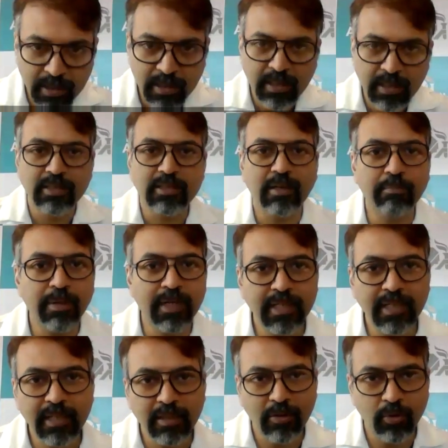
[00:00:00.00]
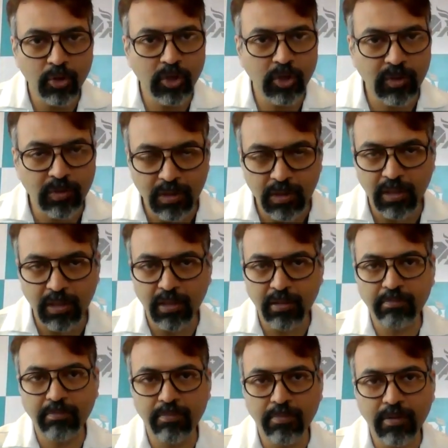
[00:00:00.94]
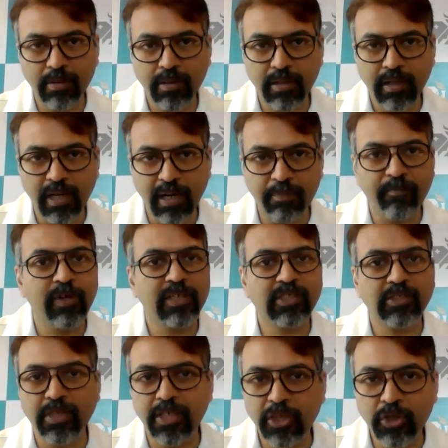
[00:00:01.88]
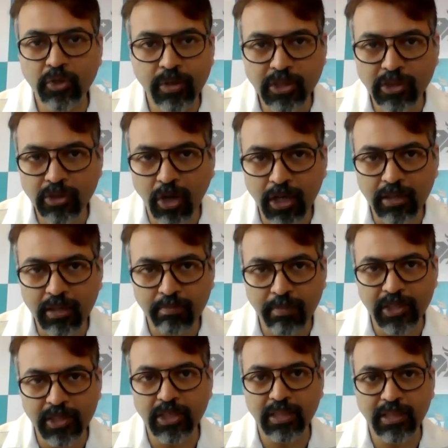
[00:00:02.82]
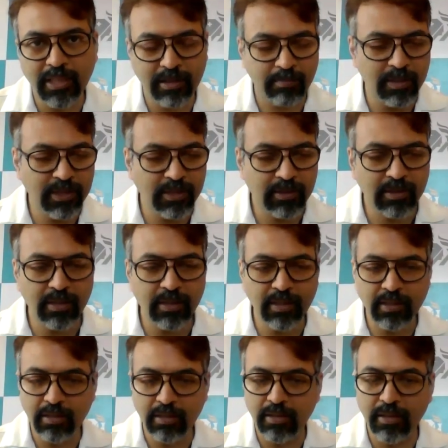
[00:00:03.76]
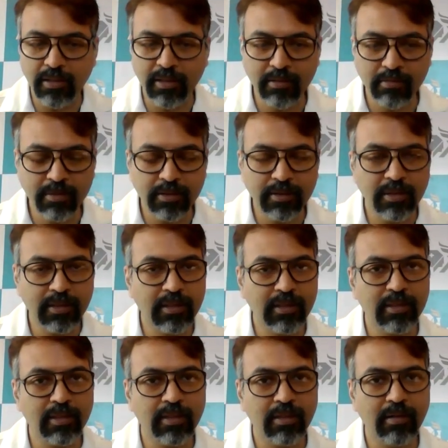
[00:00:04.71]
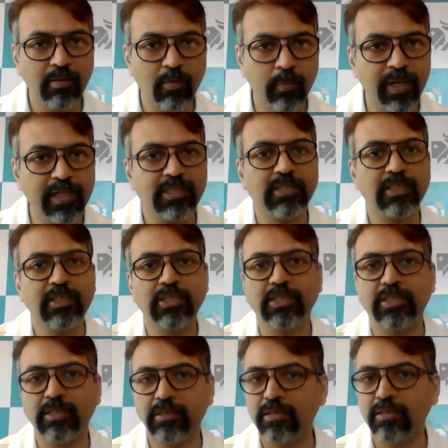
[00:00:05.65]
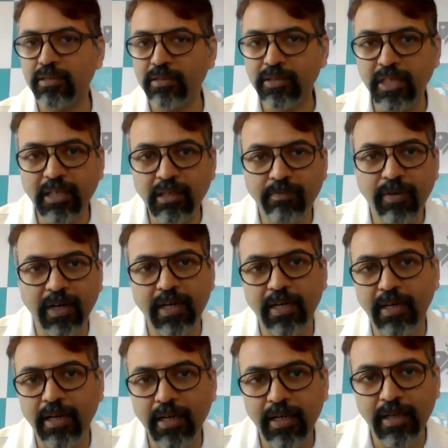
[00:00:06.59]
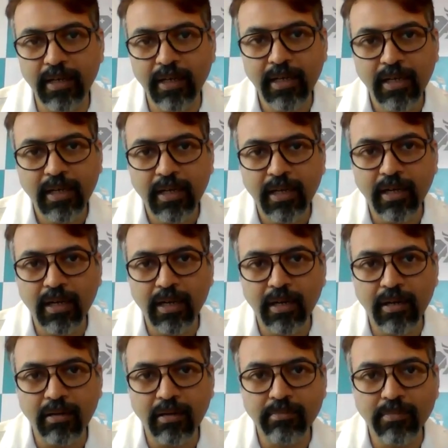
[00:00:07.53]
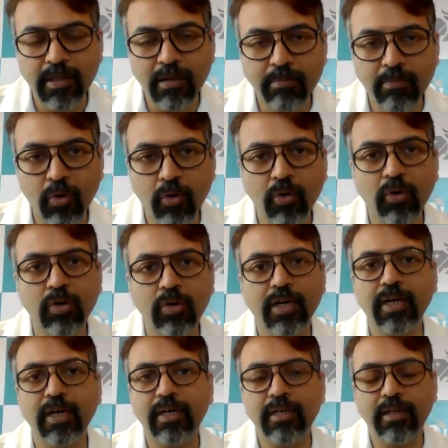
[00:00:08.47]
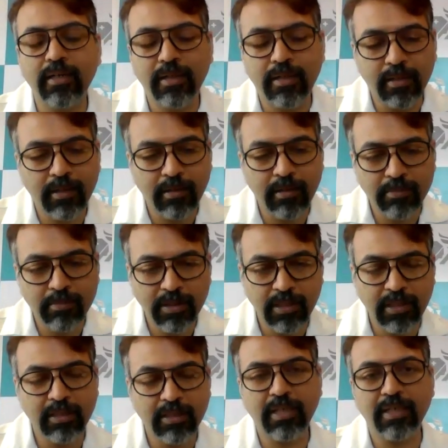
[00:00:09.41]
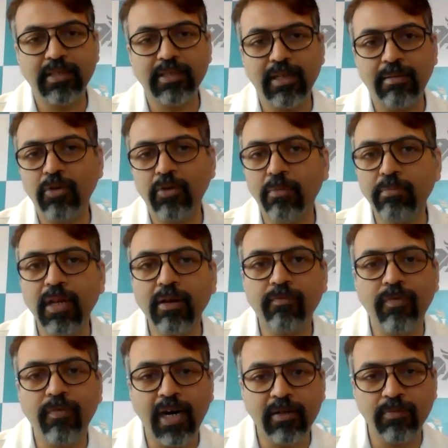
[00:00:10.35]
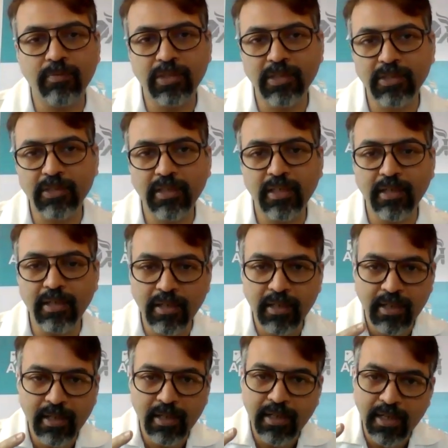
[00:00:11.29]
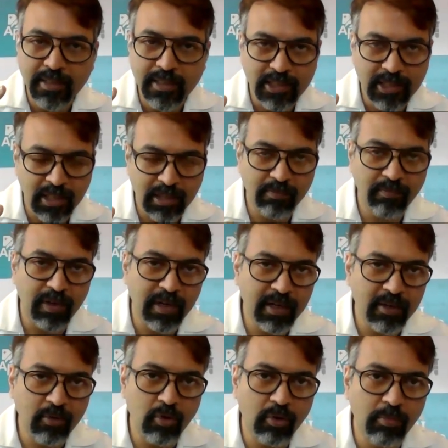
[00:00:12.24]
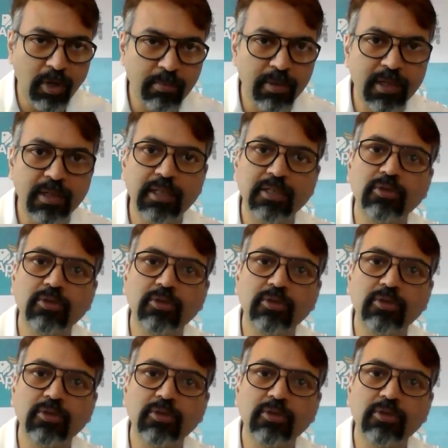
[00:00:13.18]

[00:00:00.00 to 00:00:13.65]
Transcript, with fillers: Somebody whose uh, uh, hip waist ratio is not matching, that means the, uh, the uh, waist is significantly uh, more and the, there is abdominal fat which is there, is a significant comorbidity.